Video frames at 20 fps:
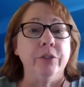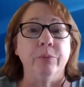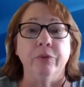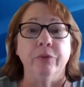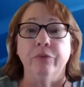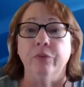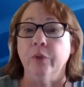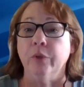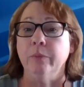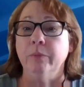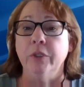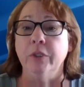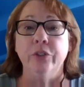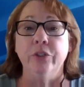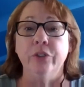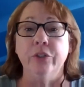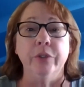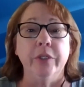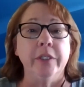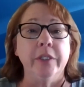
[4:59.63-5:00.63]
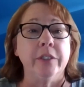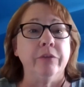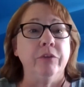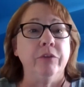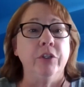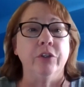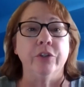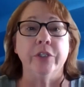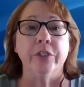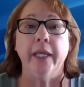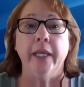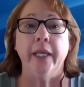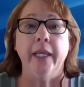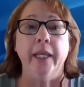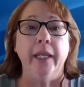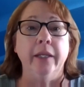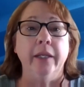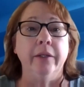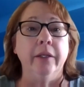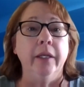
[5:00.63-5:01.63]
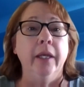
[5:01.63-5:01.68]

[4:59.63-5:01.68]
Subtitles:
perform the duties of a nurse aide.